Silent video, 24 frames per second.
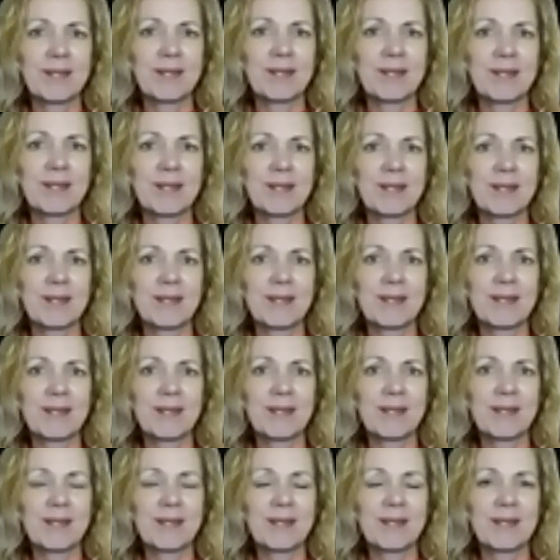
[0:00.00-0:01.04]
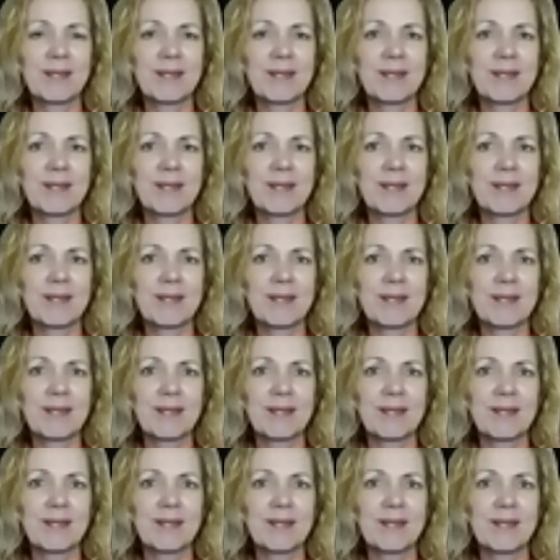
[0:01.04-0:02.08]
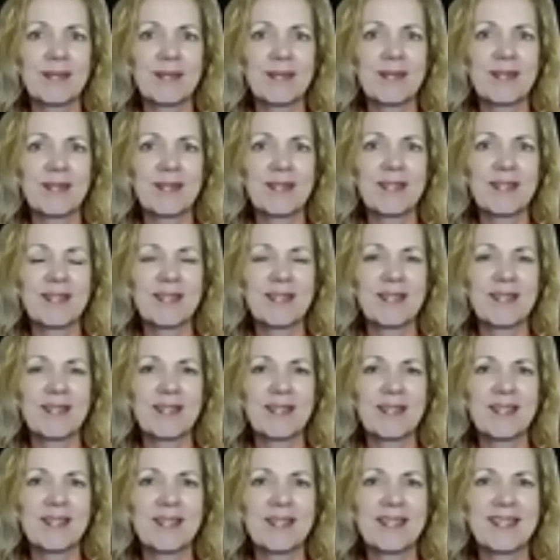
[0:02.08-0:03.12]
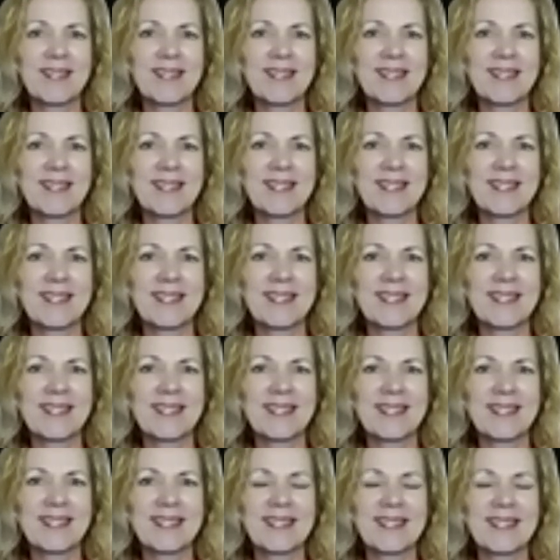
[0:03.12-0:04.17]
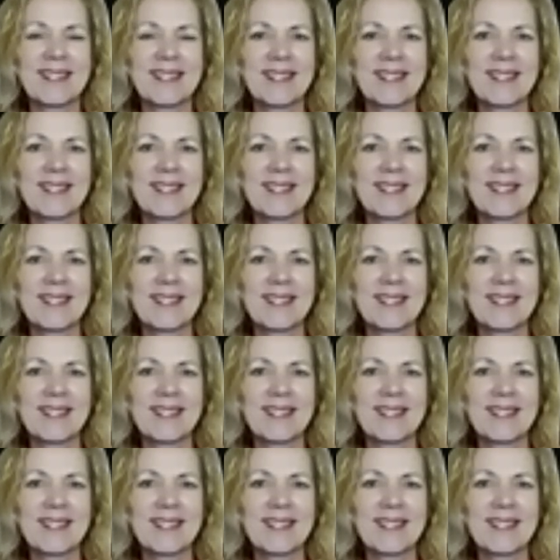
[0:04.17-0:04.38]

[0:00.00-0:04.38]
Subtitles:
[no speech]